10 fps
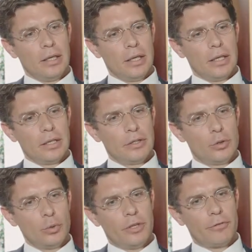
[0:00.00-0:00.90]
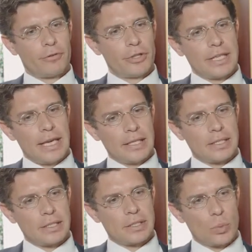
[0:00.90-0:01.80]
2 different
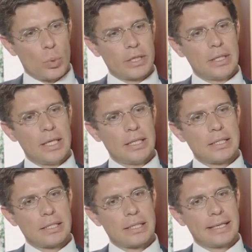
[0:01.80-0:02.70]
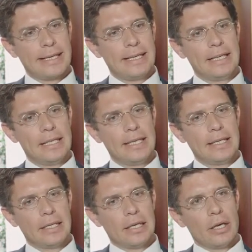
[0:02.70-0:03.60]
cases. One is
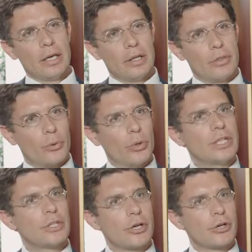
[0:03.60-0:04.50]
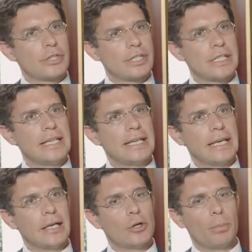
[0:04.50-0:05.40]
clearly the
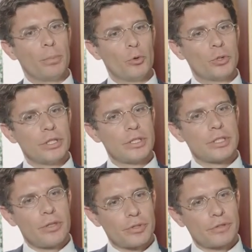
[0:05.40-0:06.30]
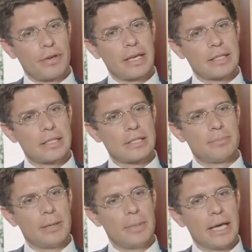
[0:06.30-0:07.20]
return-seeking component. Those factors
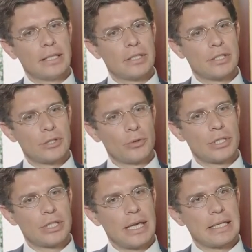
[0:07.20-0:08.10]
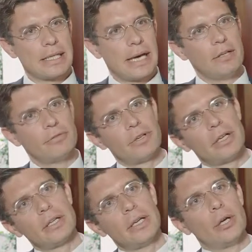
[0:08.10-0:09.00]
may be understood as
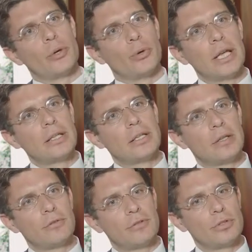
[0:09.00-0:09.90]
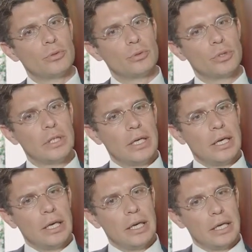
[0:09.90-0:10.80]
alpha relative to
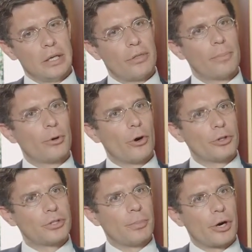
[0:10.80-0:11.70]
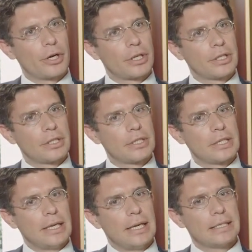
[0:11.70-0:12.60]
the broad market.
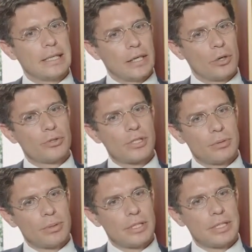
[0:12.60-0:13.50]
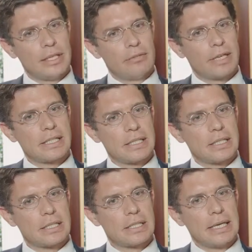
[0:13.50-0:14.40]
As a consequence,
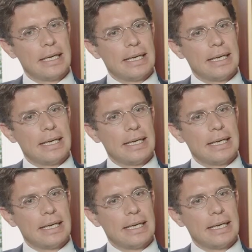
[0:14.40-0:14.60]
investors